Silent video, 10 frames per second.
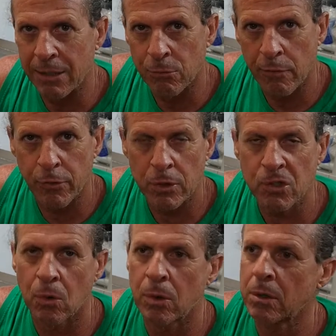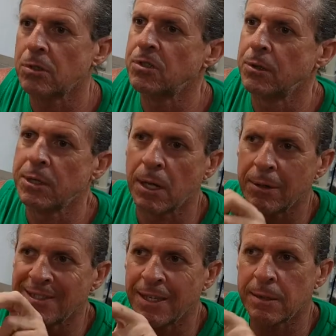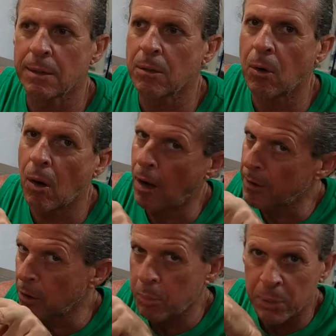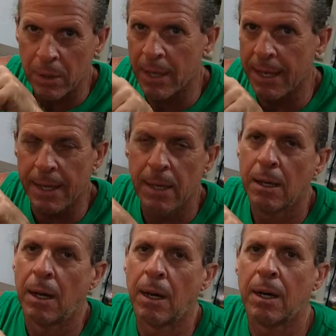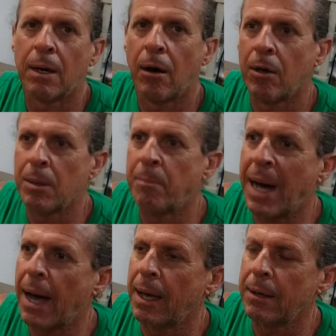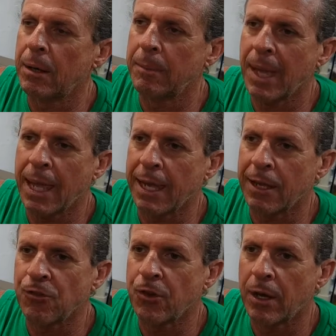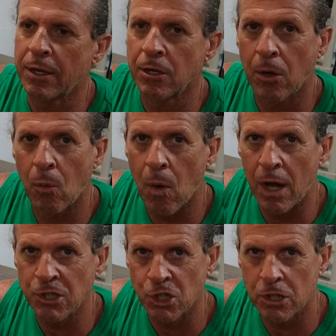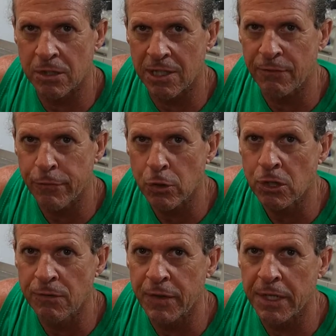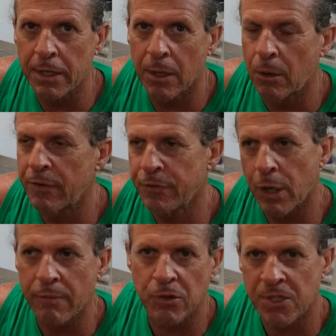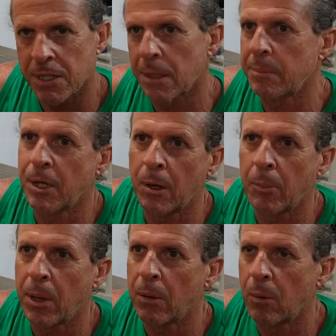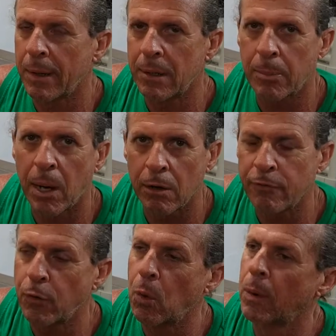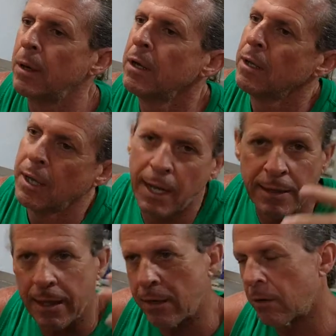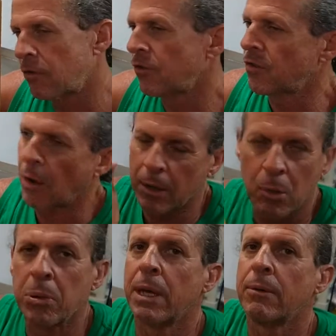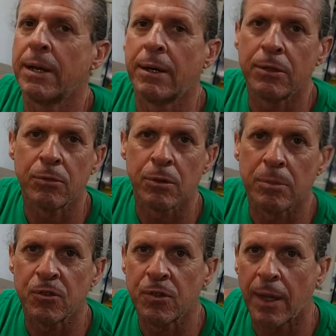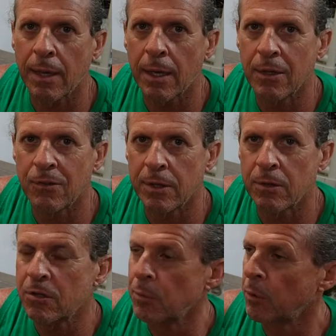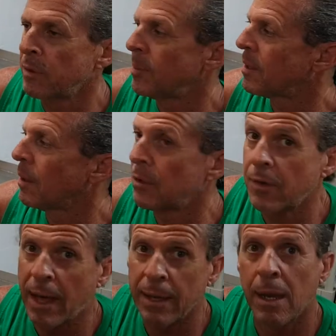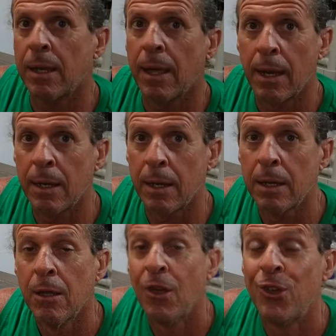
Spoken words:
in reverse order, so you can always hit the little autoplay on the bottom and watch the first video if you ever see a part 1 or part 4, and then it'll just autoplay right on through them, just like a continuous movie, because I hate editing.